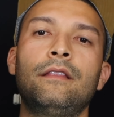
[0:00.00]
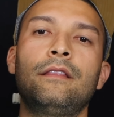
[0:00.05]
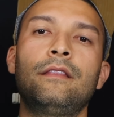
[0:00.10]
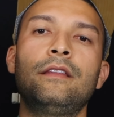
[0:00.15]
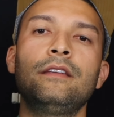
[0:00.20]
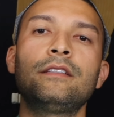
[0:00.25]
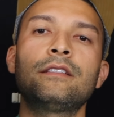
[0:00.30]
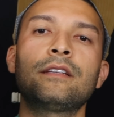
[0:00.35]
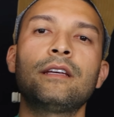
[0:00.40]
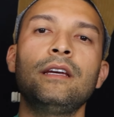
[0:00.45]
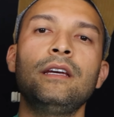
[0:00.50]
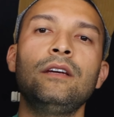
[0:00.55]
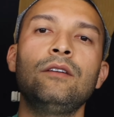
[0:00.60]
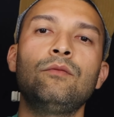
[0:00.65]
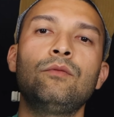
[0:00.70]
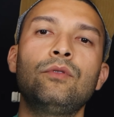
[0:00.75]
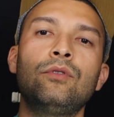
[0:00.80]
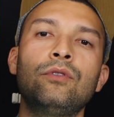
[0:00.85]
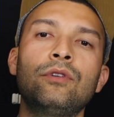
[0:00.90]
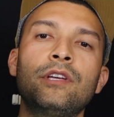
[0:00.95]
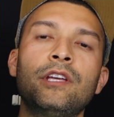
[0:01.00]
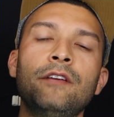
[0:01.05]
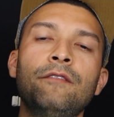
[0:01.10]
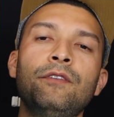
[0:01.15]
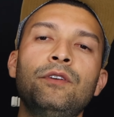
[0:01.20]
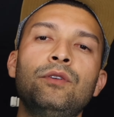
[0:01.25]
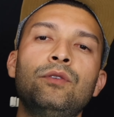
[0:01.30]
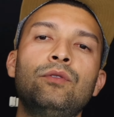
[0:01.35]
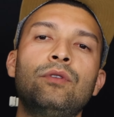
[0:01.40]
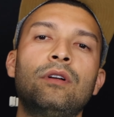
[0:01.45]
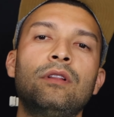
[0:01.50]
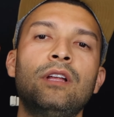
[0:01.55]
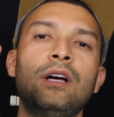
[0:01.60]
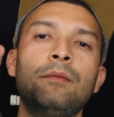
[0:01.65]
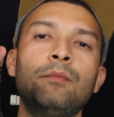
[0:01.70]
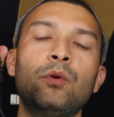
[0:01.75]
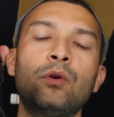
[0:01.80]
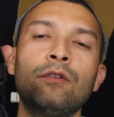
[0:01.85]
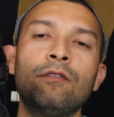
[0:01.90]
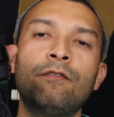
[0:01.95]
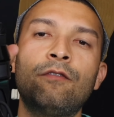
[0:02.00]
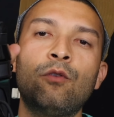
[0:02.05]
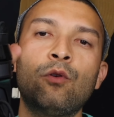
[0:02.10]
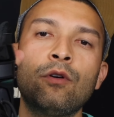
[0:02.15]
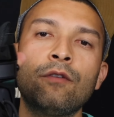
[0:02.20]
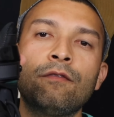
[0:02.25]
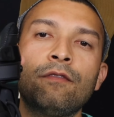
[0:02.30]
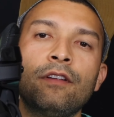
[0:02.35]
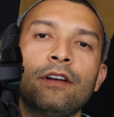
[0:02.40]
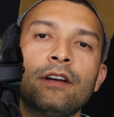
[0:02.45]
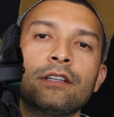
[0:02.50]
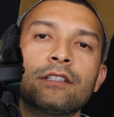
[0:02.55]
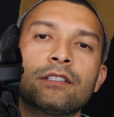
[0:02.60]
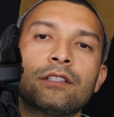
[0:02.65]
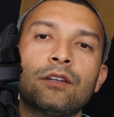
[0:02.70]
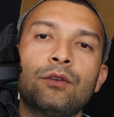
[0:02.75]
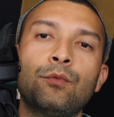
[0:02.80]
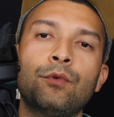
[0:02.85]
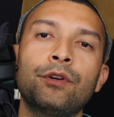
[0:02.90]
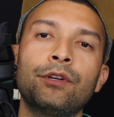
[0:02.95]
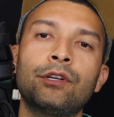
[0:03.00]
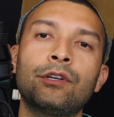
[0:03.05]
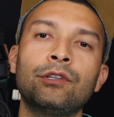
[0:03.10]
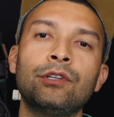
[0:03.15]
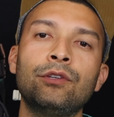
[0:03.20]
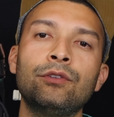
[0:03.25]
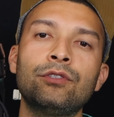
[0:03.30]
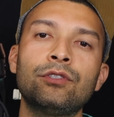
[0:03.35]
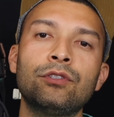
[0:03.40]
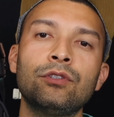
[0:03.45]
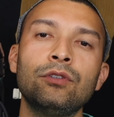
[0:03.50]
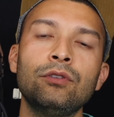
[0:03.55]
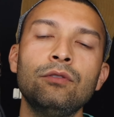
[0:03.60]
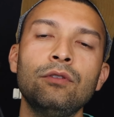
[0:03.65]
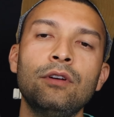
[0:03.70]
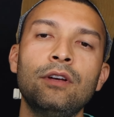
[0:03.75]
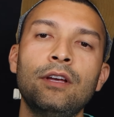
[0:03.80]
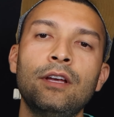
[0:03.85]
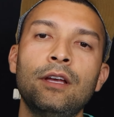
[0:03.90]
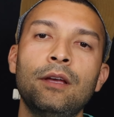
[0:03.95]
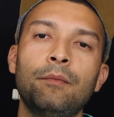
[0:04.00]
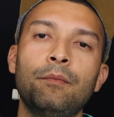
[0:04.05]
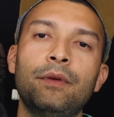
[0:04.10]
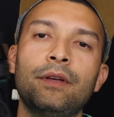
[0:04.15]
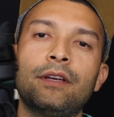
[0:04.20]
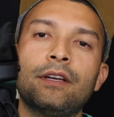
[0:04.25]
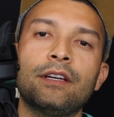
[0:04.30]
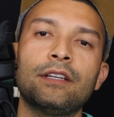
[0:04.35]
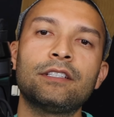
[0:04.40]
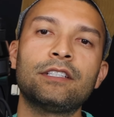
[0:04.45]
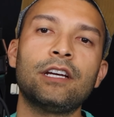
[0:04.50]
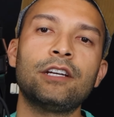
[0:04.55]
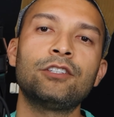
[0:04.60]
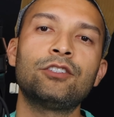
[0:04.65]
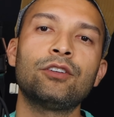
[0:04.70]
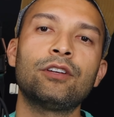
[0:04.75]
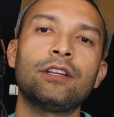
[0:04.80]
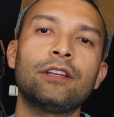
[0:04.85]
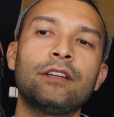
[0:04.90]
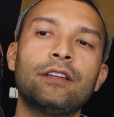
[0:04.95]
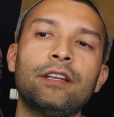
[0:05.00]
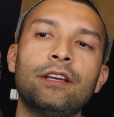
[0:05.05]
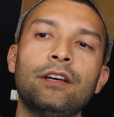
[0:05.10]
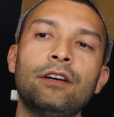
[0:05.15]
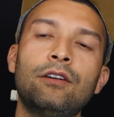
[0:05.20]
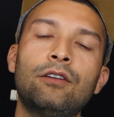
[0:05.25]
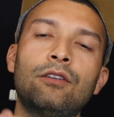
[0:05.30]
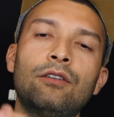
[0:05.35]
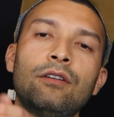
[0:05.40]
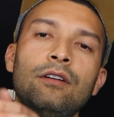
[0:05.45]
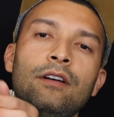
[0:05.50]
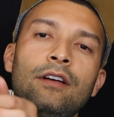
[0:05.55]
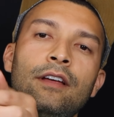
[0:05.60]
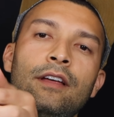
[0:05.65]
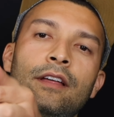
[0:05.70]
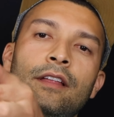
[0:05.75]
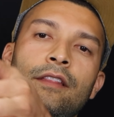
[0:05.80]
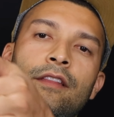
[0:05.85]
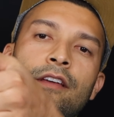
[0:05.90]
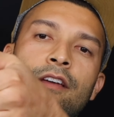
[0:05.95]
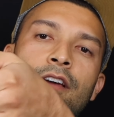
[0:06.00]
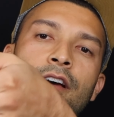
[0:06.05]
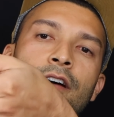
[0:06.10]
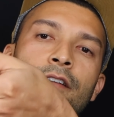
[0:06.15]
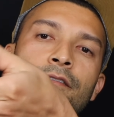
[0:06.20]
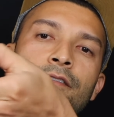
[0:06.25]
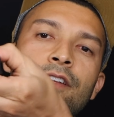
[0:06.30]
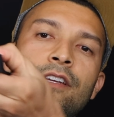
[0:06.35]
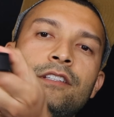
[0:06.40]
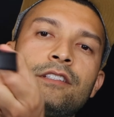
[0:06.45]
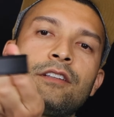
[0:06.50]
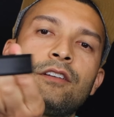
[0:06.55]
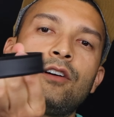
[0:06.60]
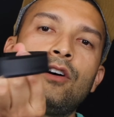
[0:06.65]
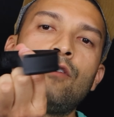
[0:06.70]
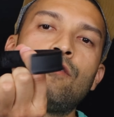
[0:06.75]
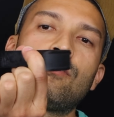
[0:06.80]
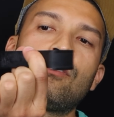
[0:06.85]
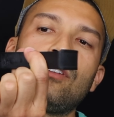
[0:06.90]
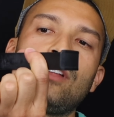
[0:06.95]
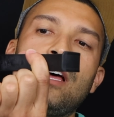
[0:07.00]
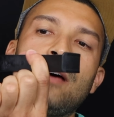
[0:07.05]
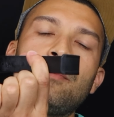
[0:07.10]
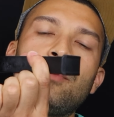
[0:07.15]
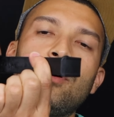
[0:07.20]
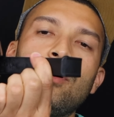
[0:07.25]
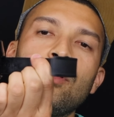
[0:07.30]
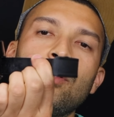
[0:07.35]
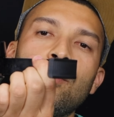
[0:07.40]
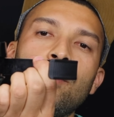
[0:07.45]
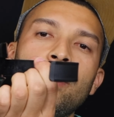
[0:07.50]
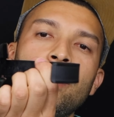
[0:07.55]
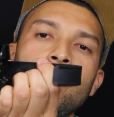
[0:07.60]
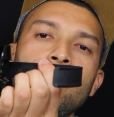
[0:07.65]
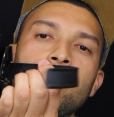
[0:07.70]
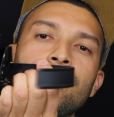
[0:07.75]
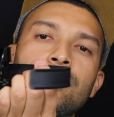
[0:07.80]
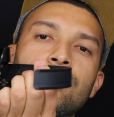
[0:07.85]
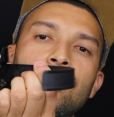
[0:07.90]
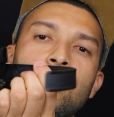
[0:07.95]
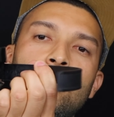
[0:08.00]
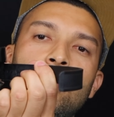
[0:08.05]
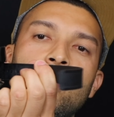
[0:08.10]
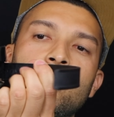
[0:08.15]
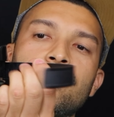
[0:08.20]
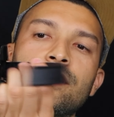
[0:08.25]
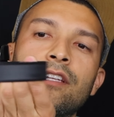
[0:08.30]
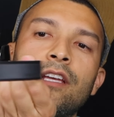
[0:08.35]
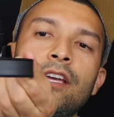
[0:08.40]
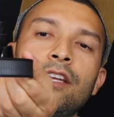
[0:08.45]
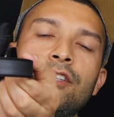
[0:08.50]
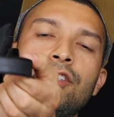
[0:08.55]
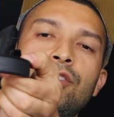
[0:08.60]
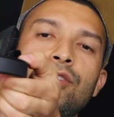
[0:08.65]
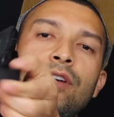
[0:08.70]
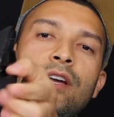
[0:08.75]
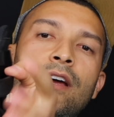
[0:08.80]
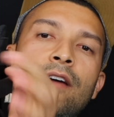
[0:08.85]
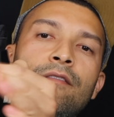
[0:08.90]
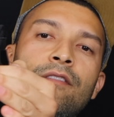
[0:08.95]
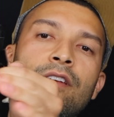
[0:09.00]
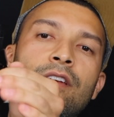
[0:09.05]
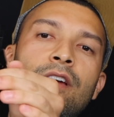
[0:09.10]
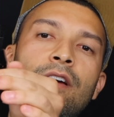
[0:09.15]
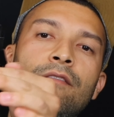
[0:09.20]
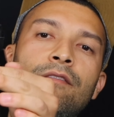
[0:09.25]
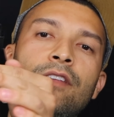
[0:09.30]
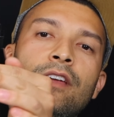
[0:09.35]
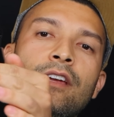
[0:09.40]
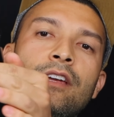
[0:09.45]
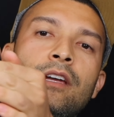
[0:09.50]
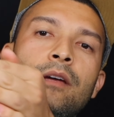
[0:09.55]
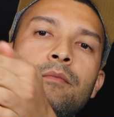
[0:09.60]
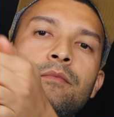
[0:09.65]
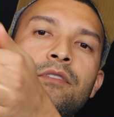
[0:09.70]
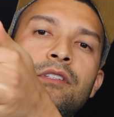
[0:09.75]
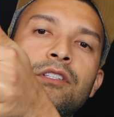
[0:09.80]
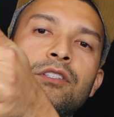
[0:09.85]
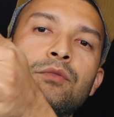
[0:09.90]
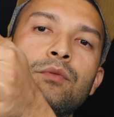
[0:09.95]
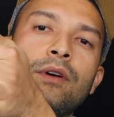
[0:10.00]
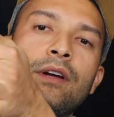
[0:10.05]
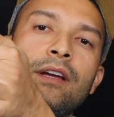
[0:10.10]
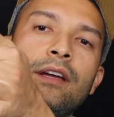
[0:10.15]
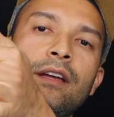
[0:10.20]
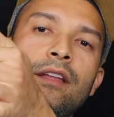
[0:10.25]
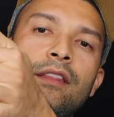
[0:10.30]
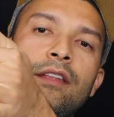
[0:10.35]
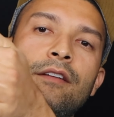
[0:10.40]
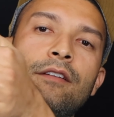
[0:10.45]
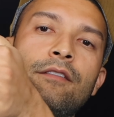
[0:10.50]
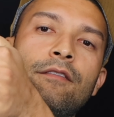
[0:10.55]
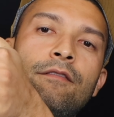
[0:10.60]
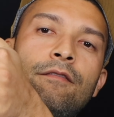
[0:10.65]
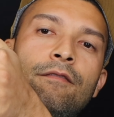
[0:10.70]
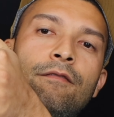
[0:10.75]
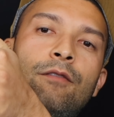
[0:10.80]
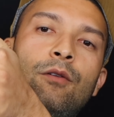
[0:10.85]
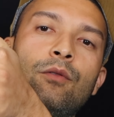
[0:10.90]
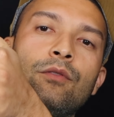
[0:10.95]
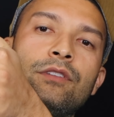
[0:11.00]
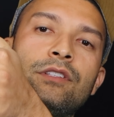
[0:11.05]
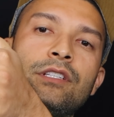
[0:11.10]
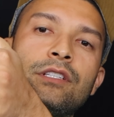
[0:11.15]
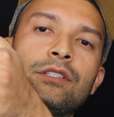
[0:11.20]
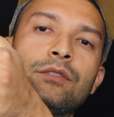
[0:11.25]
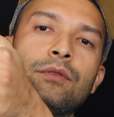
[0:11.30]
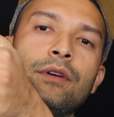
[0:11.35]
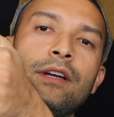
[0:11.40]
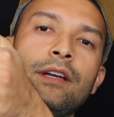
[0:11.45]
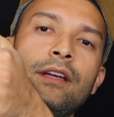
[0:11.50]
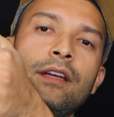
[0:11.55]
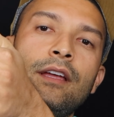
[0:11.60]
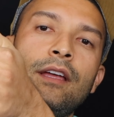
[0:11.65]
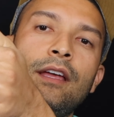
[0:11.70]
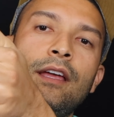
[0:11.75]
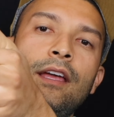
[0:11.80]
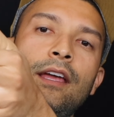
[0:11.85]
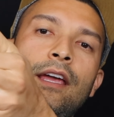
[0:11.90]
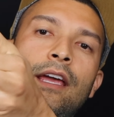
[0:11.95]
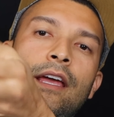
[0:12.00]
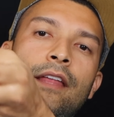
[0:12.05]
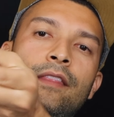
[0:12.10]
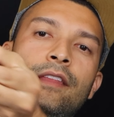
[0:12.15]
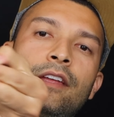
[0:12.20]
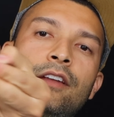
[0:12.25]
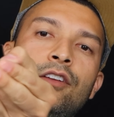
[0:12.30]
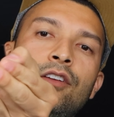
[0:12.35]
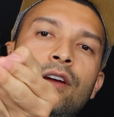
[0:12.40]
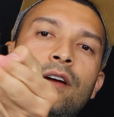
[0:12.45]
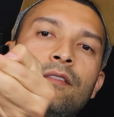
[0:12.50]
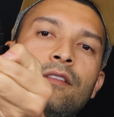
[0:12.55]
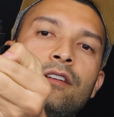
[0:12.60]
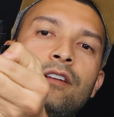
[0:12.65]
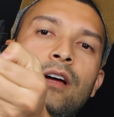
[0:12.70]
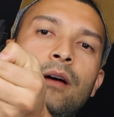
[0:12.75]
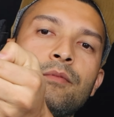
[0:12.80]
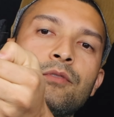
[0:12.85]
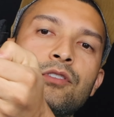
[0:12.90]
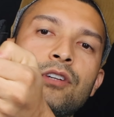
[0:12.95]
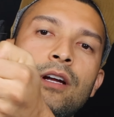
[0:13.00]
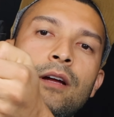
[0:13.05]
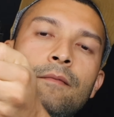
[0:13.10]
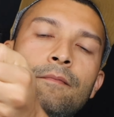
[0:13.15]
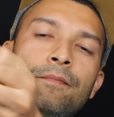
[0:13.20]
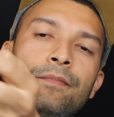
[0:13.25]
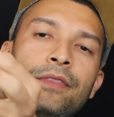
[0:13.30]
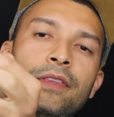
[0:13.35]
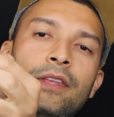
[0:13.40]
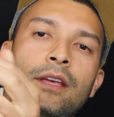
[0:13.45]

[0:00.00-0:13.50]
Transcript: This skate will give you a lot more forward flex than what you're used to, because as you can tell, the cuff doesn't overlap all the way. So on skates you have the cuff that comes this way and then folds this way, and then you have the top strap.